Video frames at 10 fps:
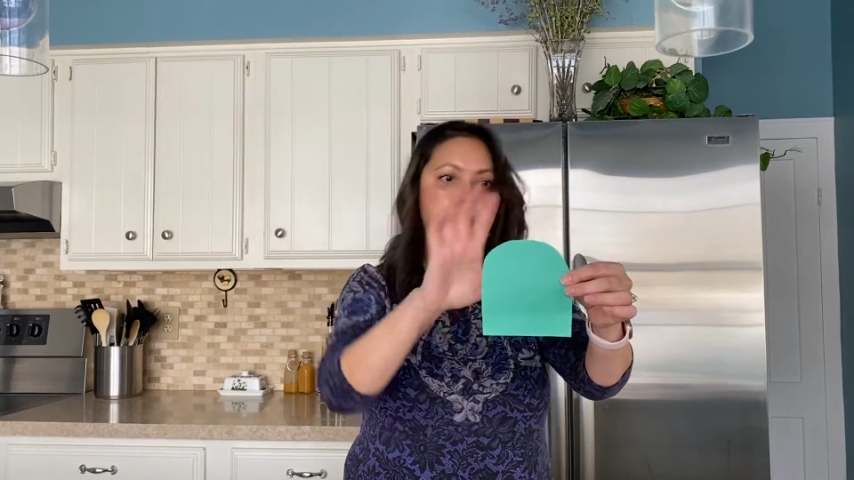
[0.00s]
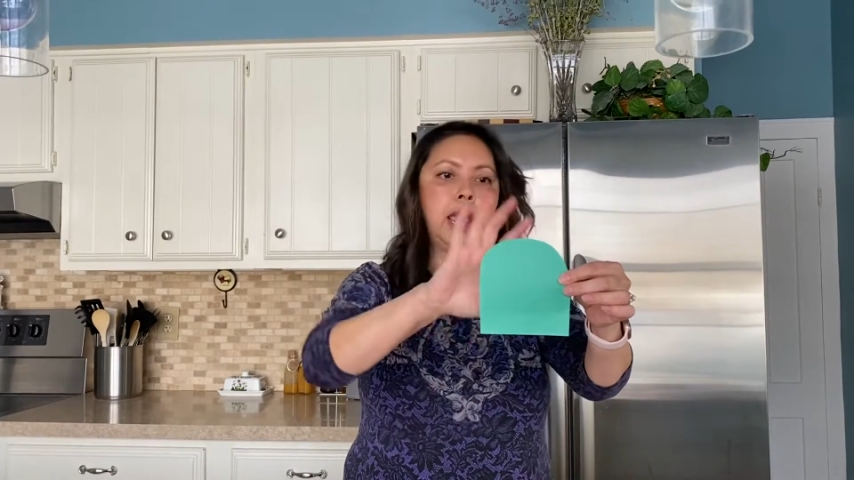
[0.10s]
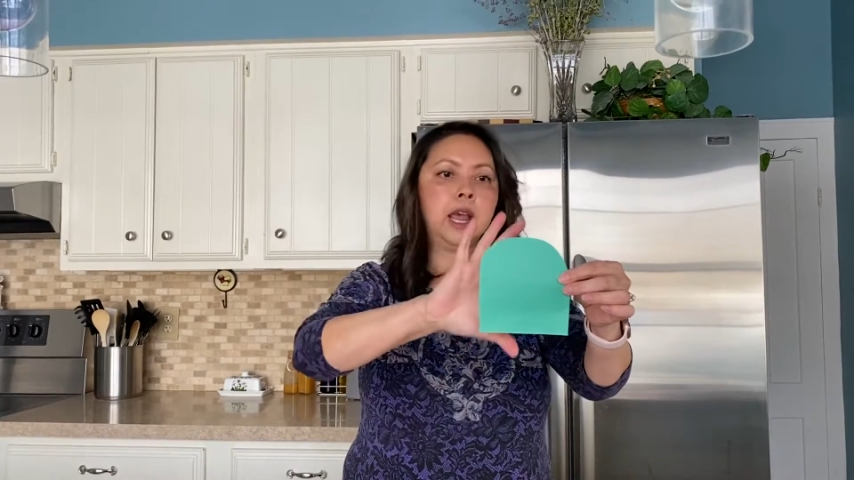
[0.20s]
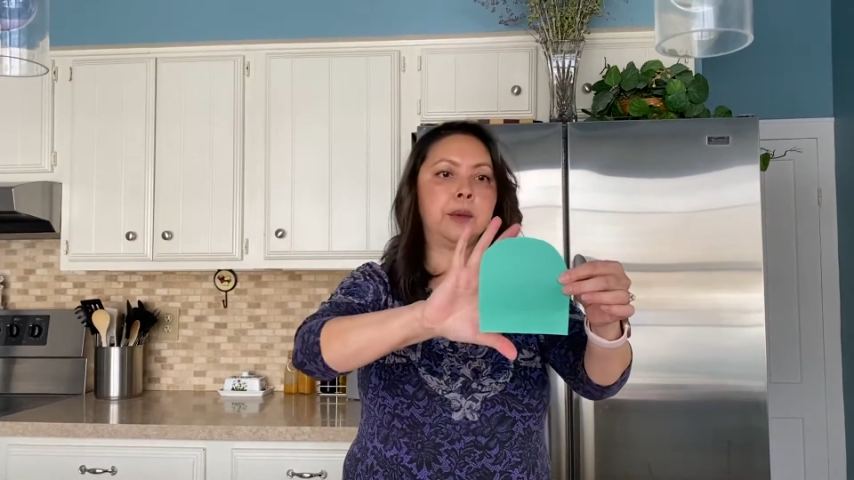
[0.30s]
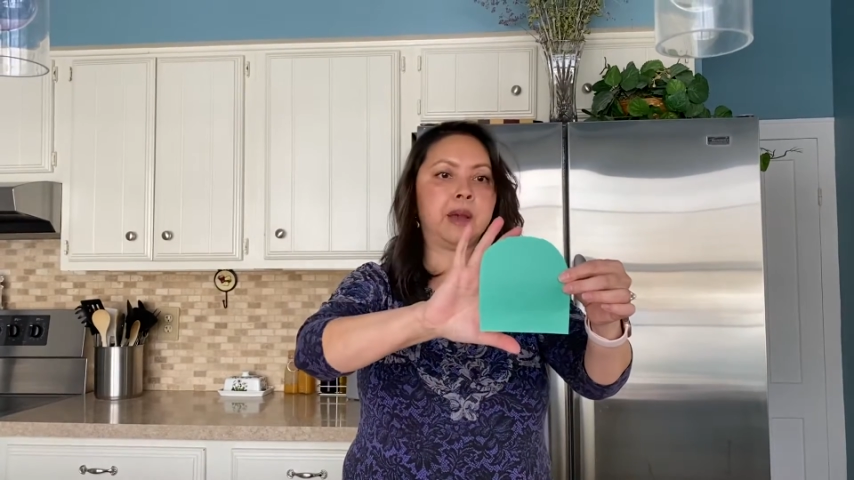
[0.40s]

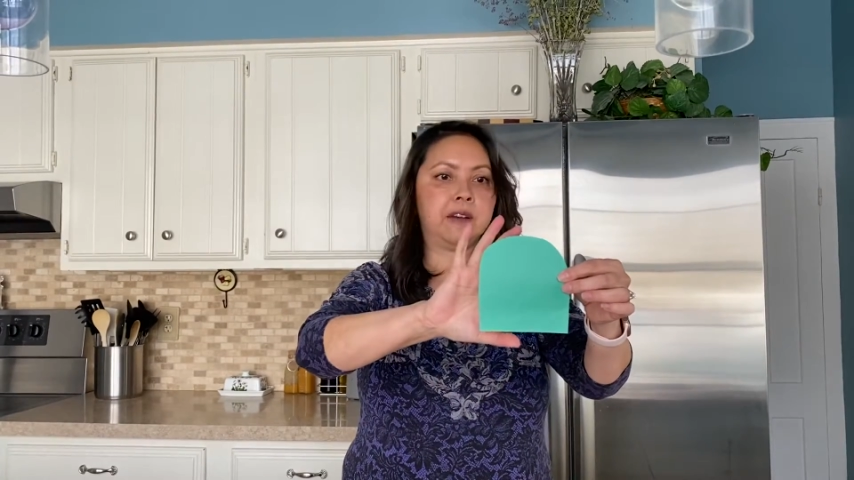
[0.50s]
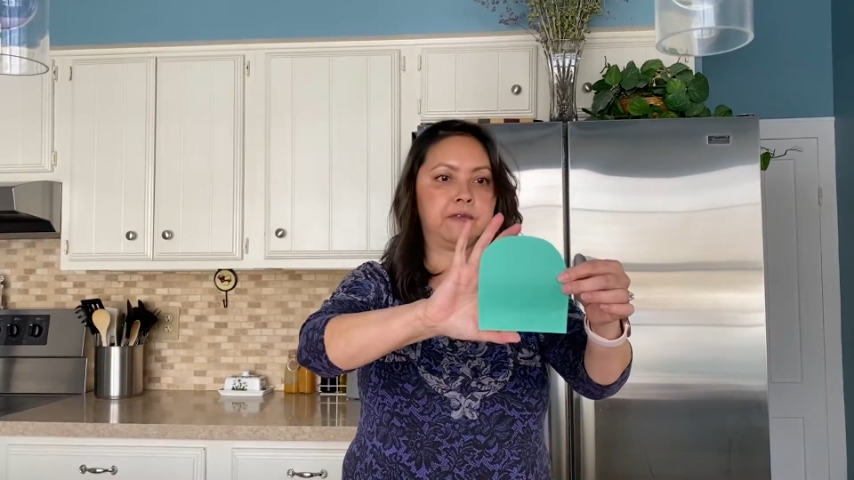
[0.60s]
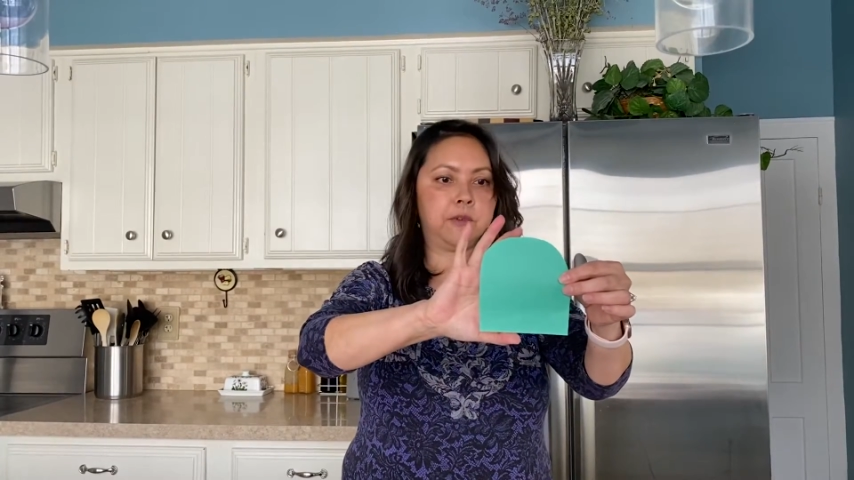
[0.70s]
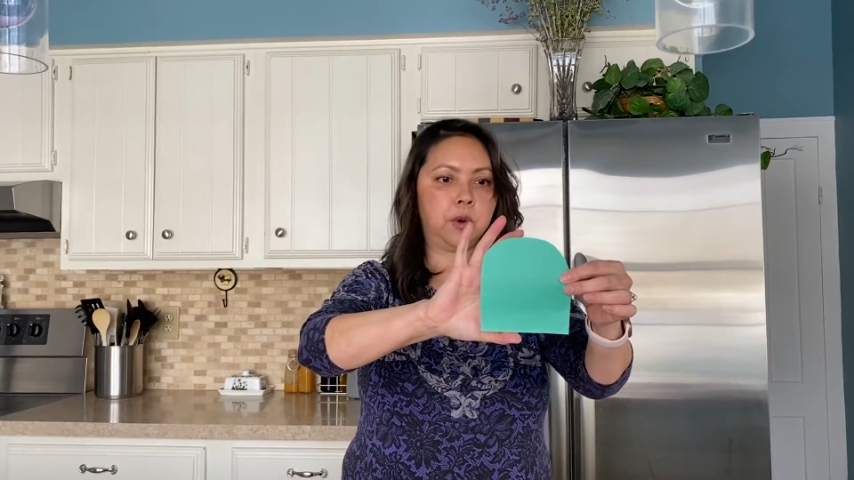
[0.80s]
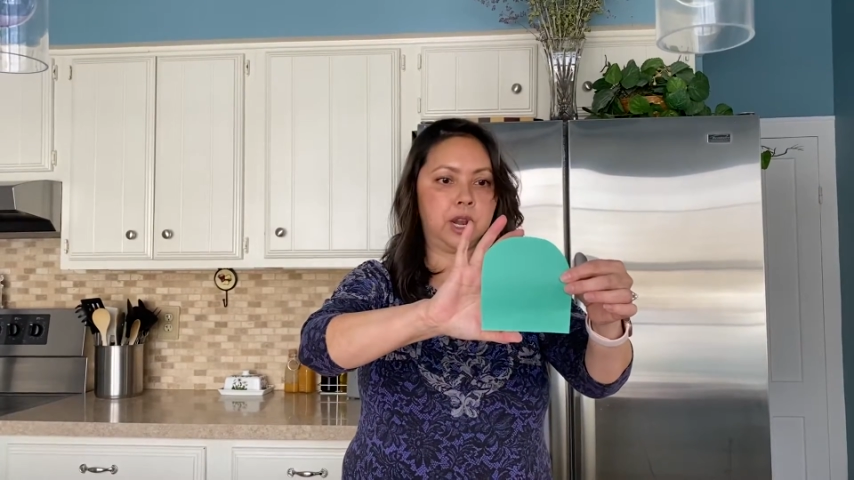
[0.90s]
and about
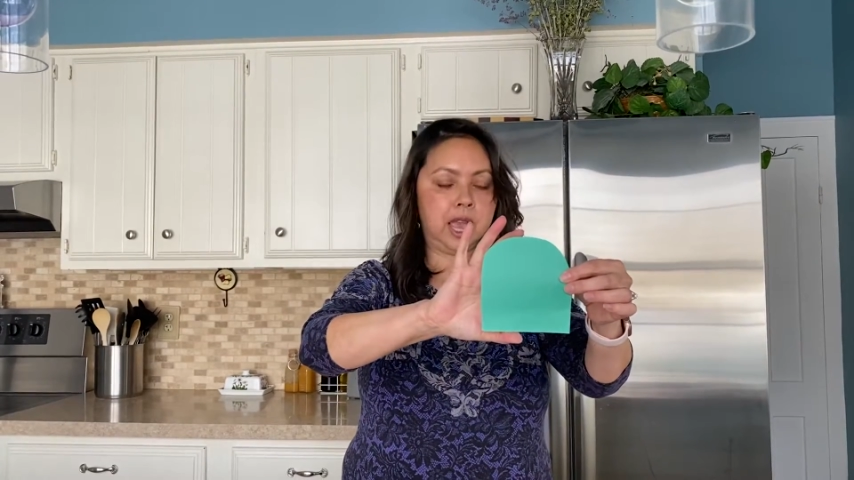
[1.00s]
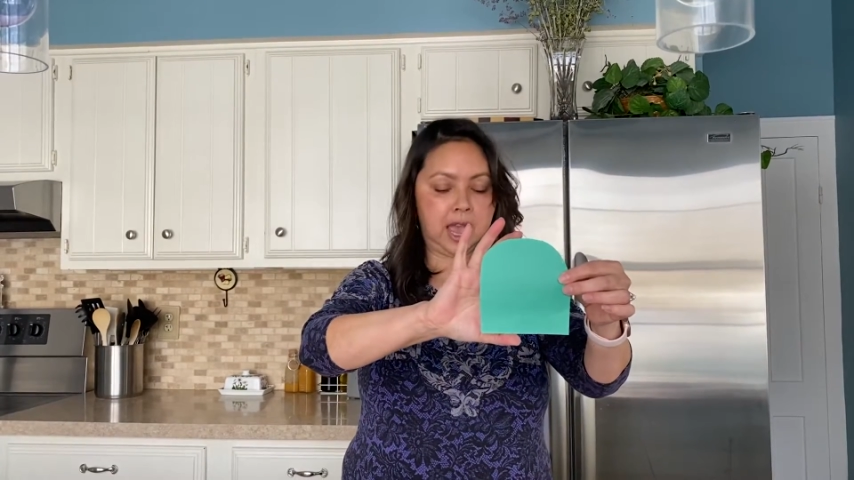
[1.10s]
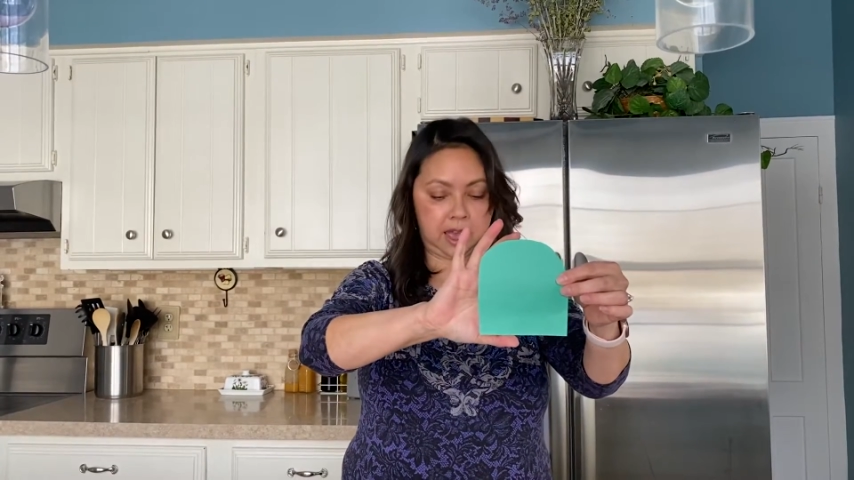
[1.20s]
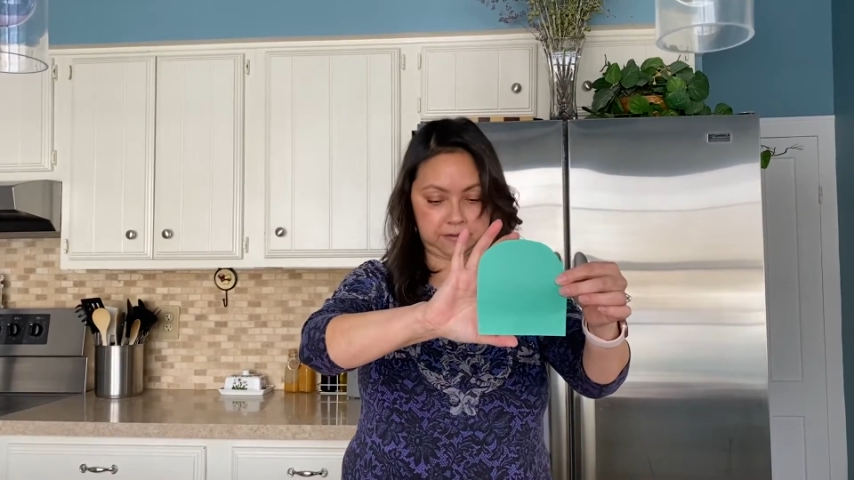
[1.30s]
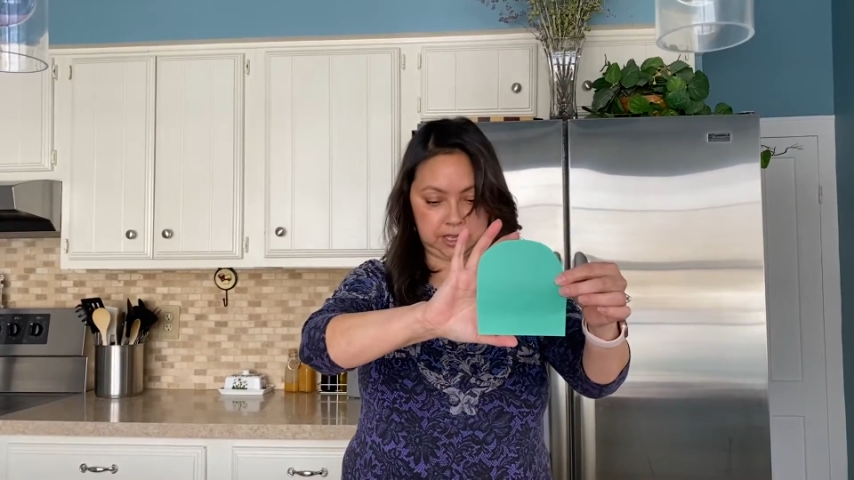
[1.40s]

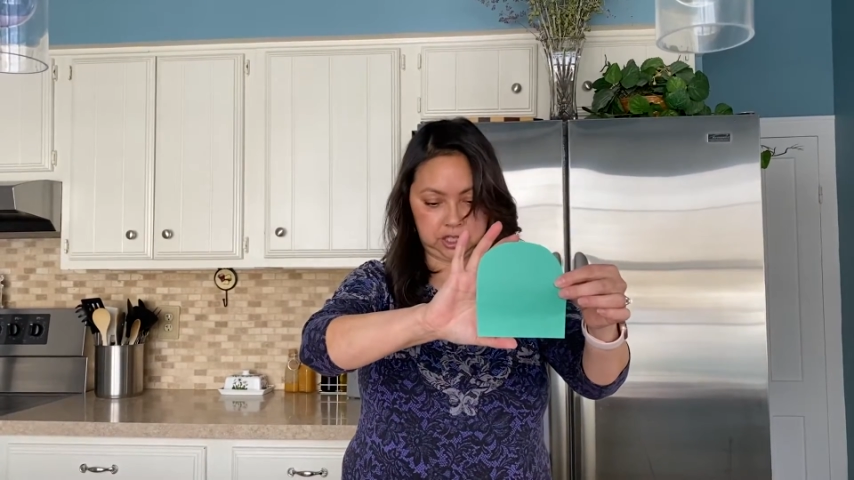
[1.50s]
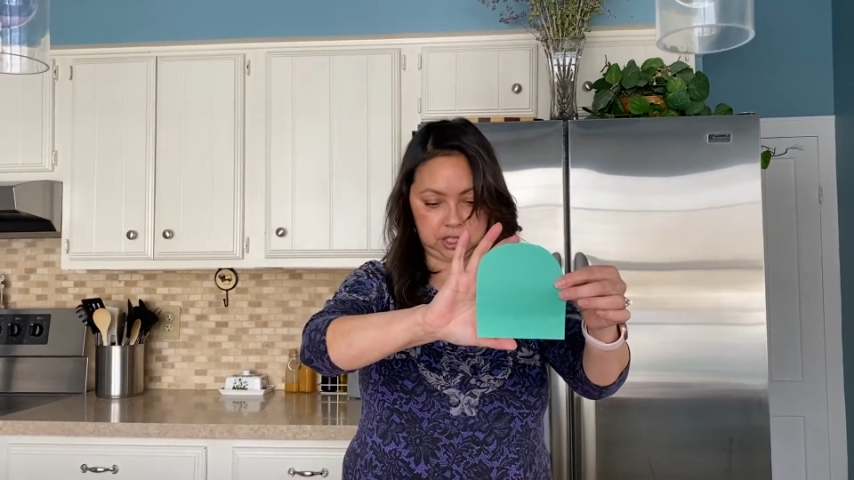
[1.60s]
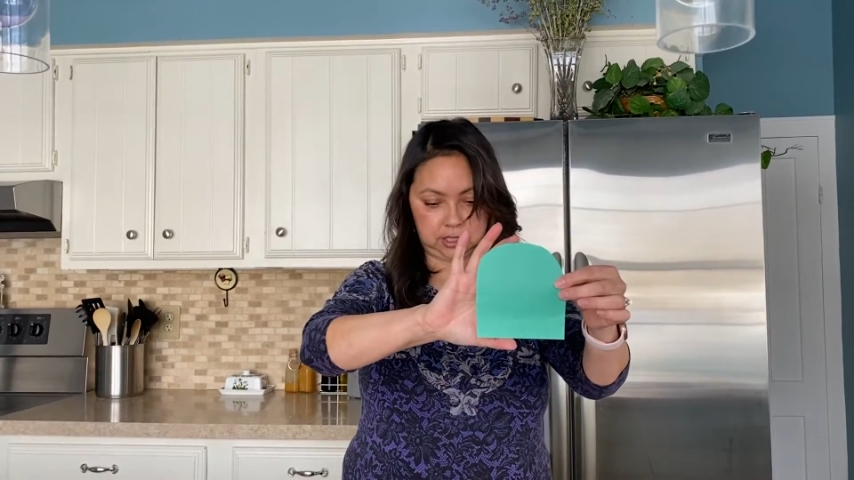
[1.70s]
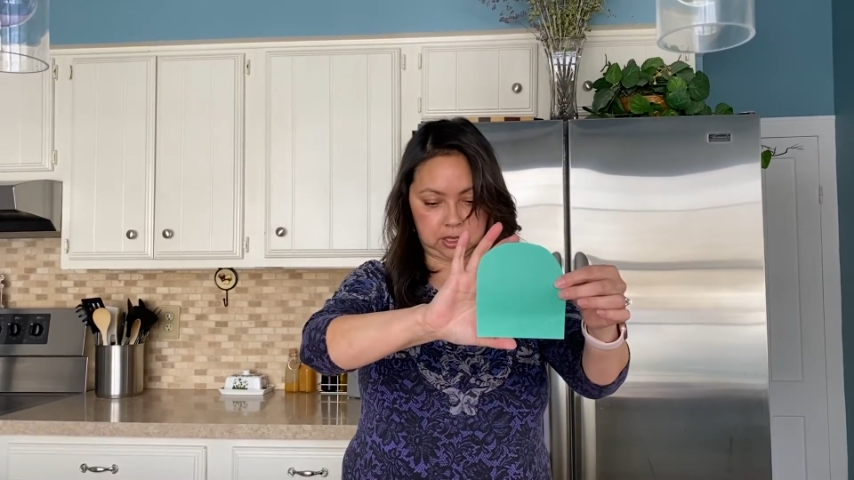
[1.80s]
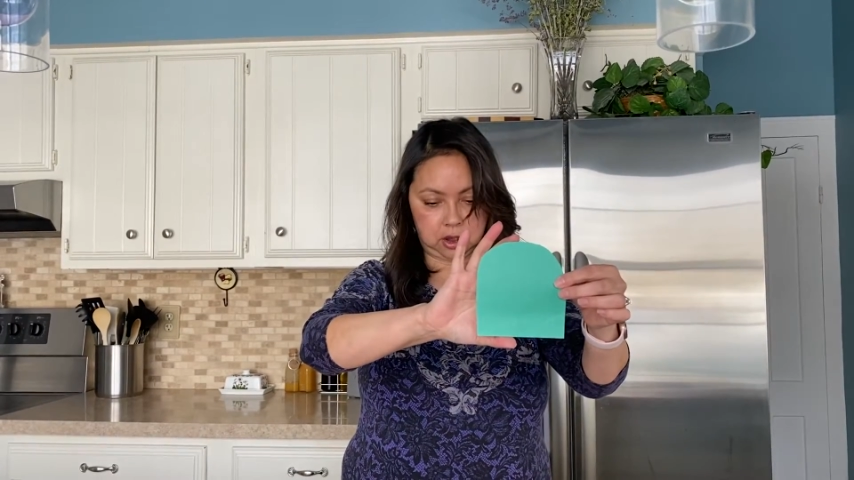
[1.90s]
4.5
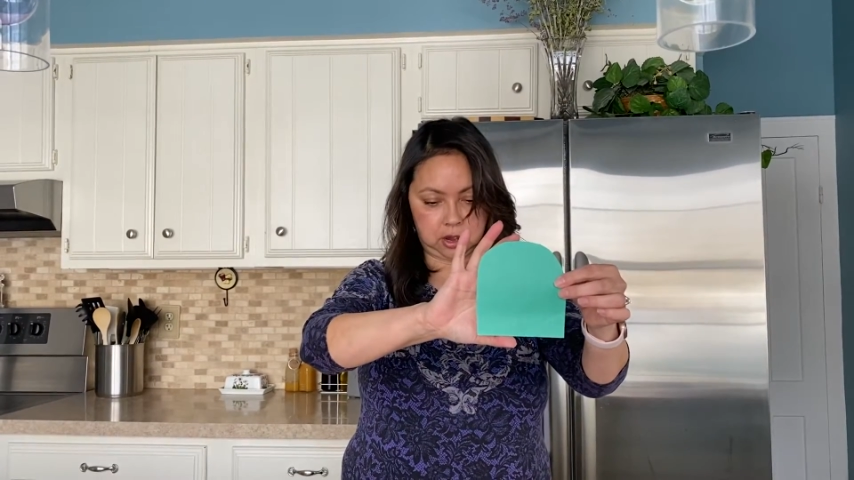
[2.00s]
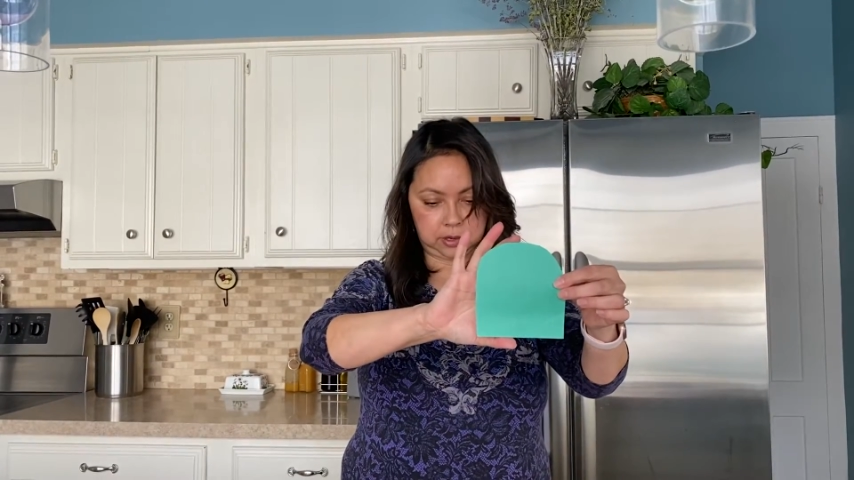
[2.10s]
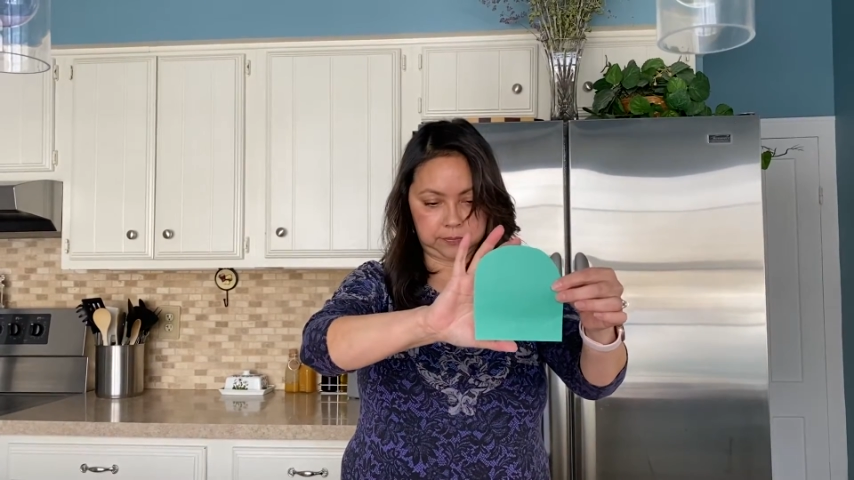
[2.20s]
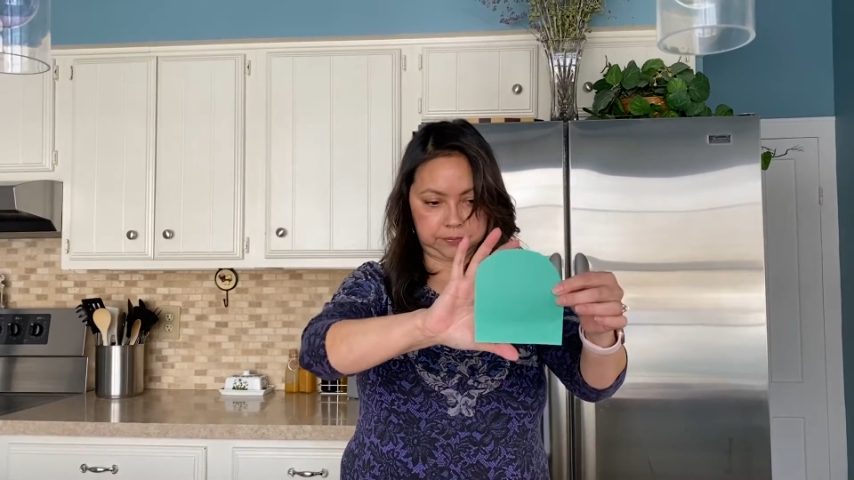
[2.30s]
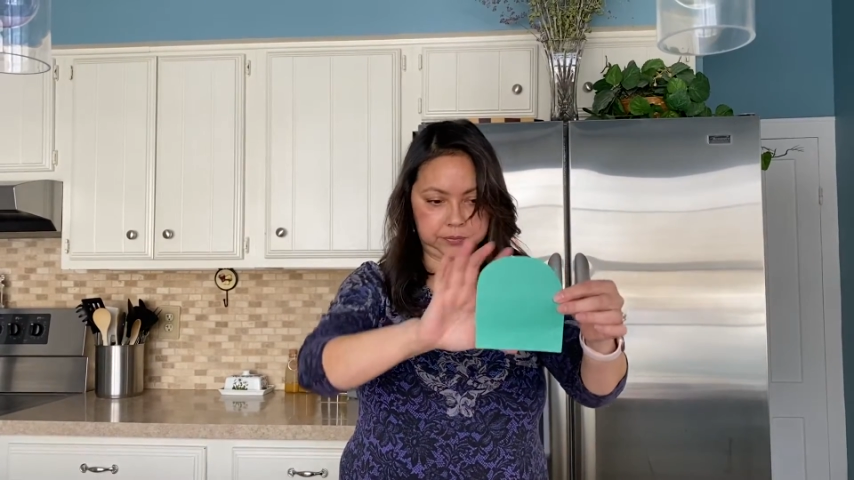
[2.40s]
inches long.